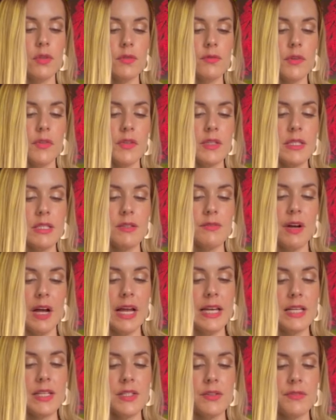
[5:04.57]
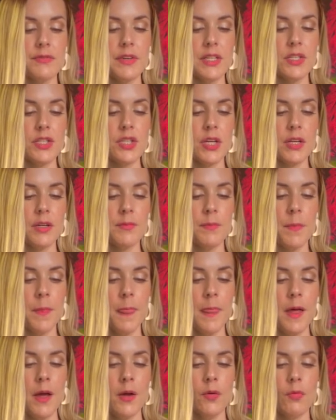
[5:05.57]
for this divine intervention.
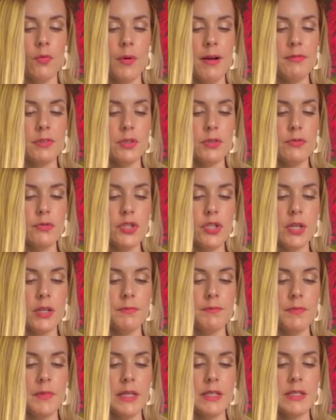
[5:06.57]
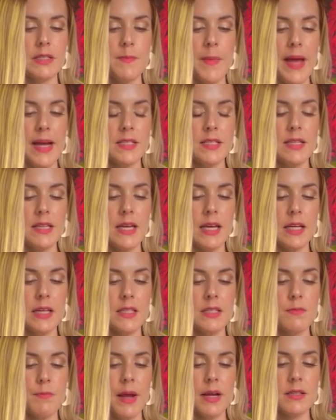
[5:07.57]
Revolution, expect the
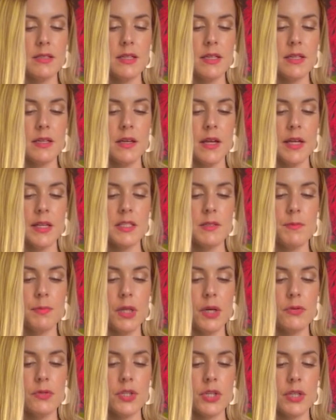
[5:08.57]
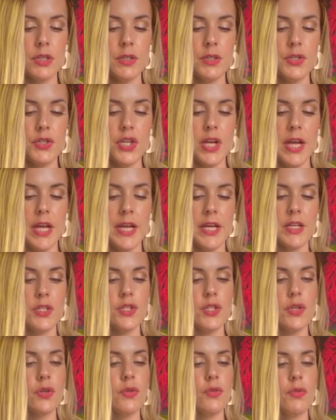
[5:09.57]
unexpected, explosion,
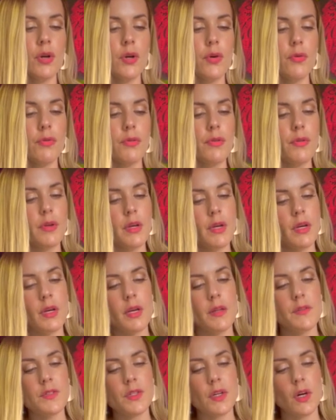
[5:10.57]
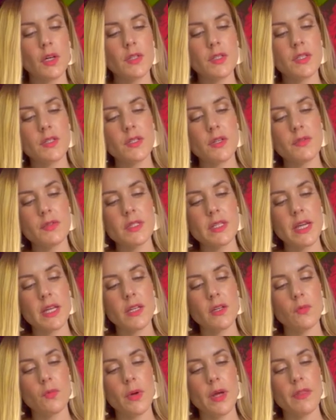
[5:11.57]
change, growth. This card's
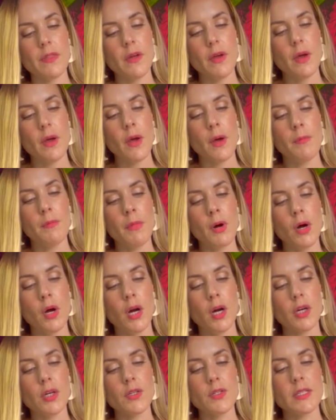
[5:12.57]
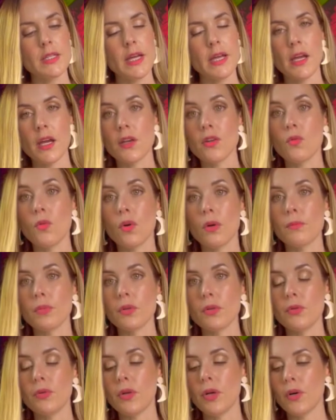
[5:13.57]
associated with Mars and or
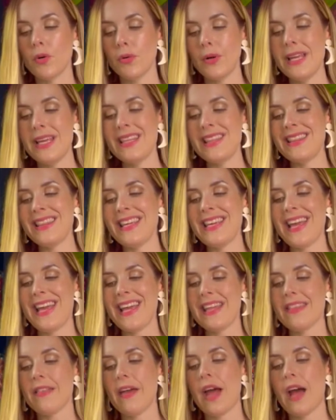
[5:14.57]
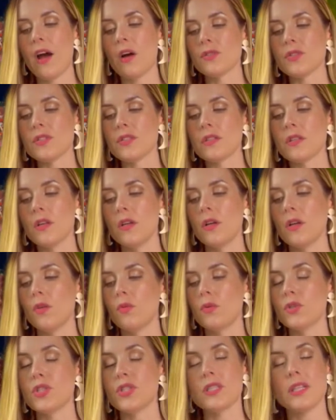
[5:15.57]
Pluto in the 8th house,
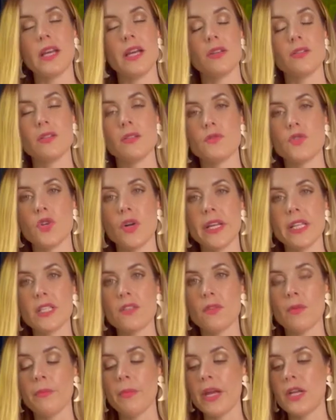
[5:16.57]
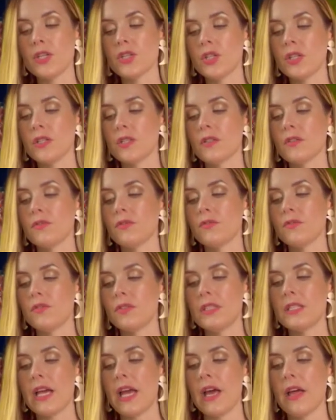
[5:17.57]
which is the house of transformations, of
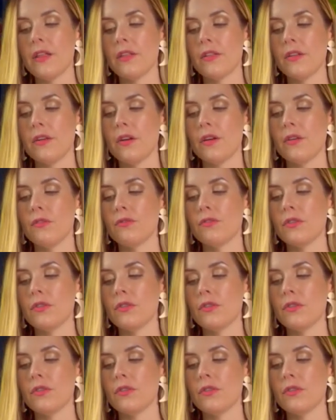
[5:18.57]
death, of